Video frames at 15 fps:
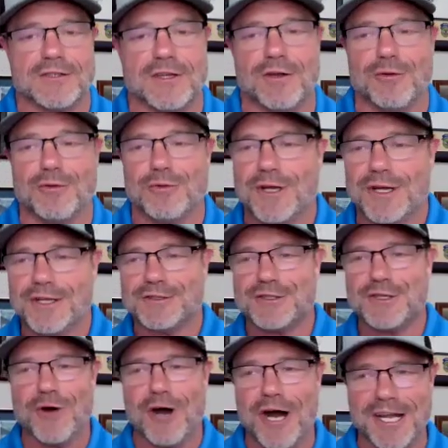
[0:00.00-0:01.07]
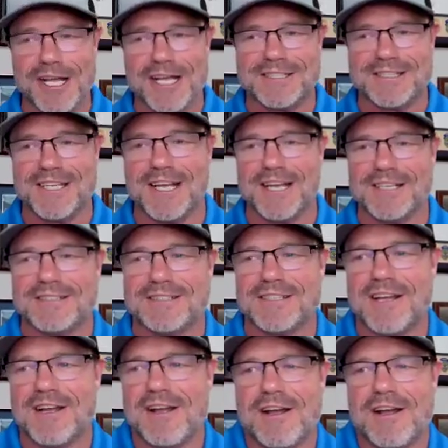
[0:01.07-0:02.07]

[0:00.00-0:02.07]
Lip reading: So two audiences,